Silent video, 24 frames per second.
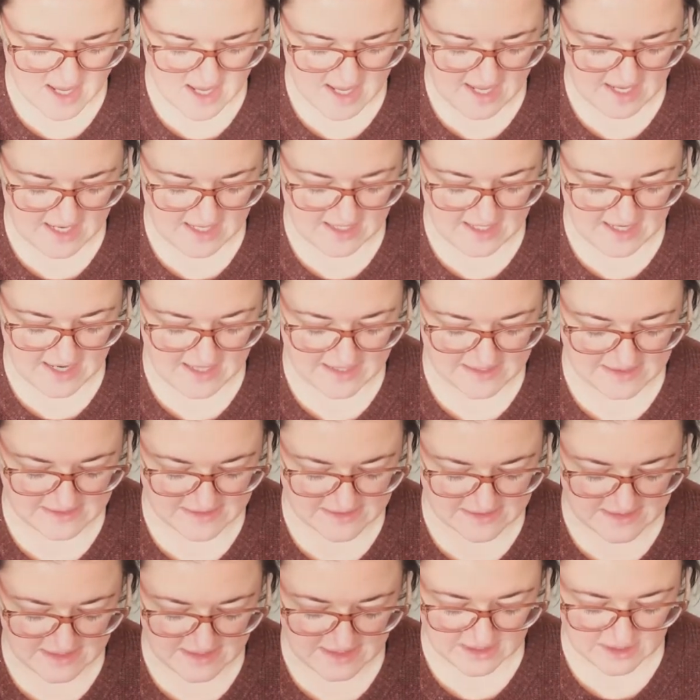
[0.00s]
It
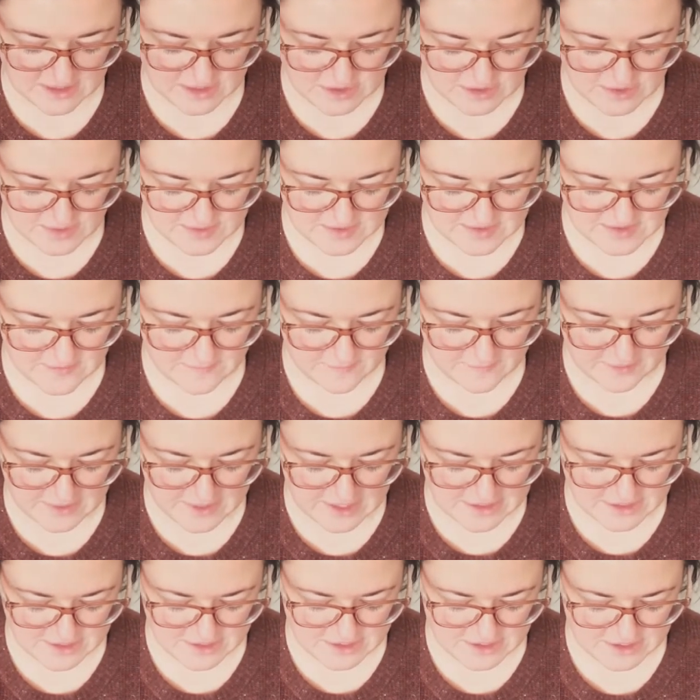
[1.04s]
has thick, juicy
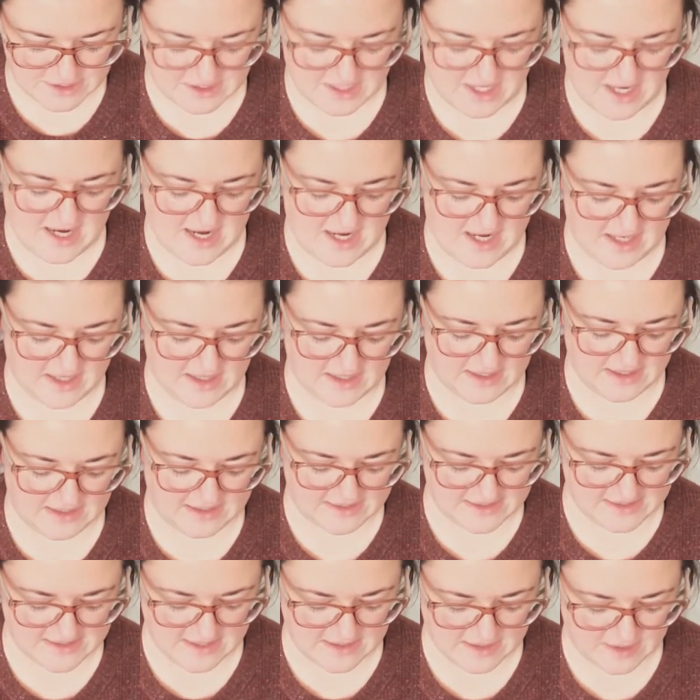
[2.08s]
flesh and
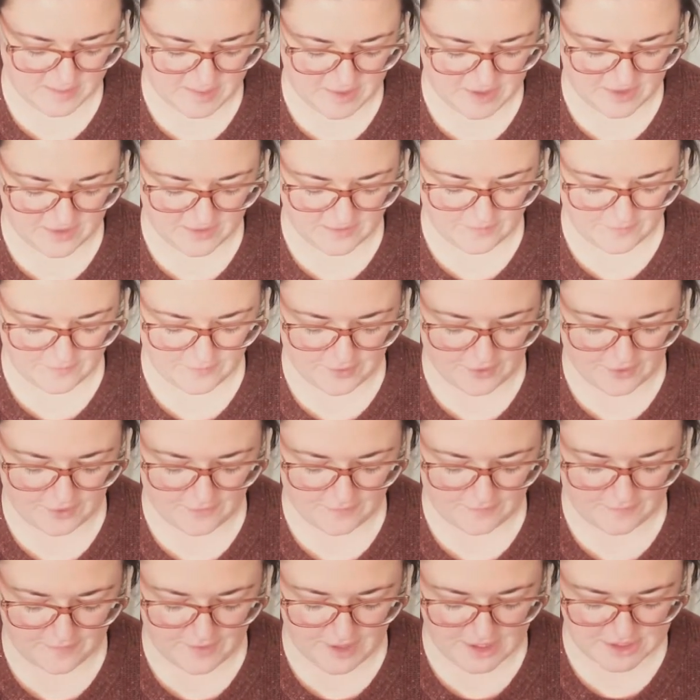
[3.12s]
is said to be good for
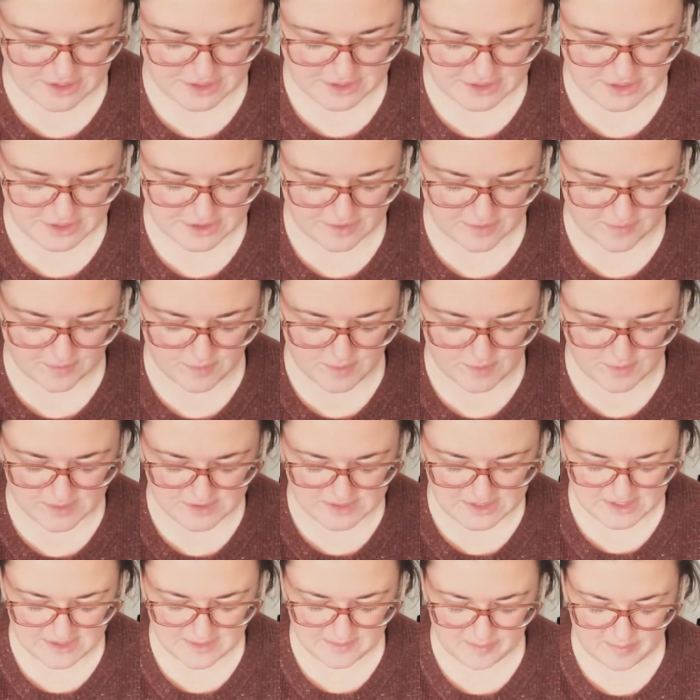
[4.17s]
fresh,
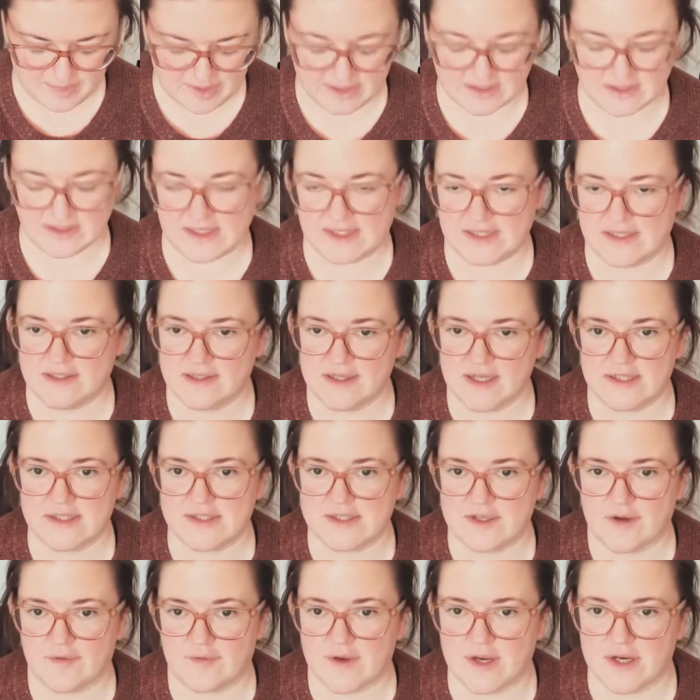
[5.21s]
roasting, pickling, and
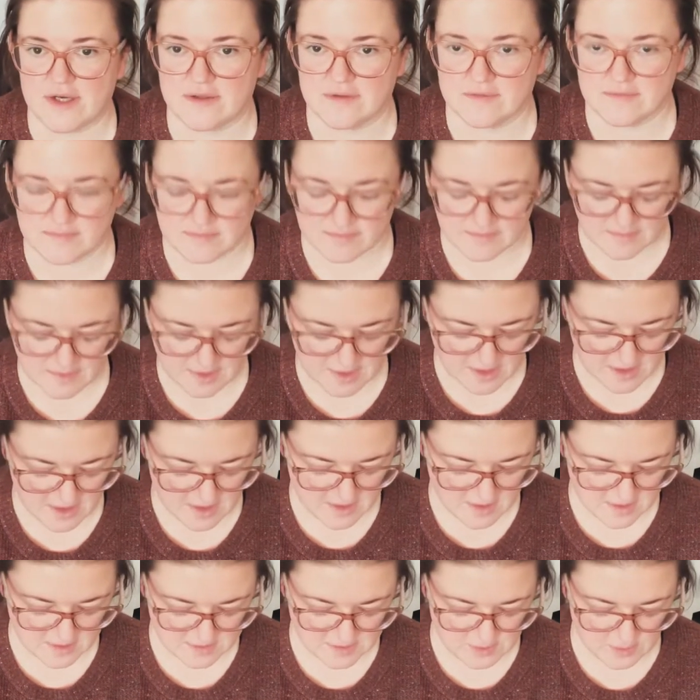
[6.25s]
stuffing.
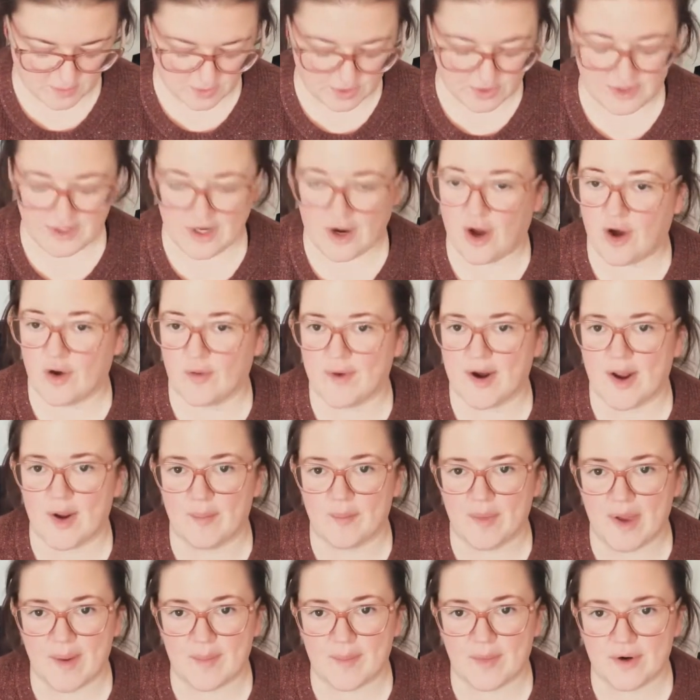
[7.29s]
So good
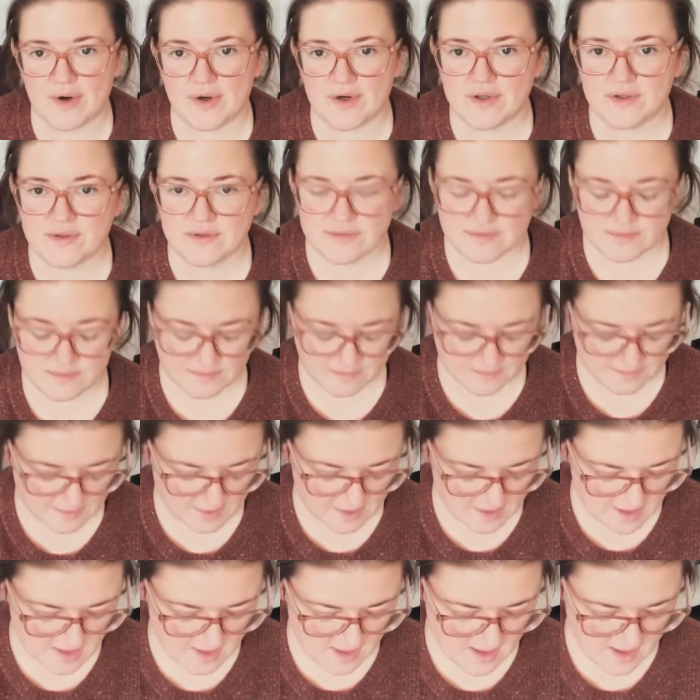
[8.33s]
all-round pepper.
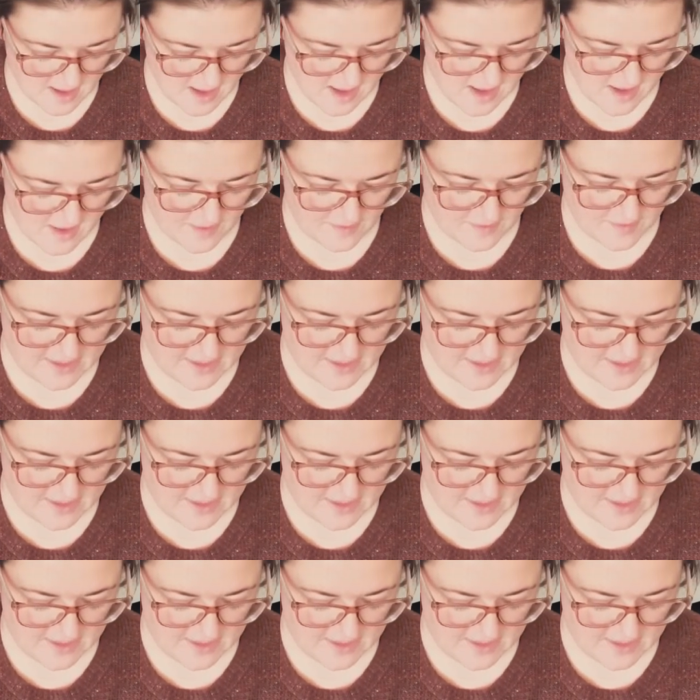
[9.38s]
The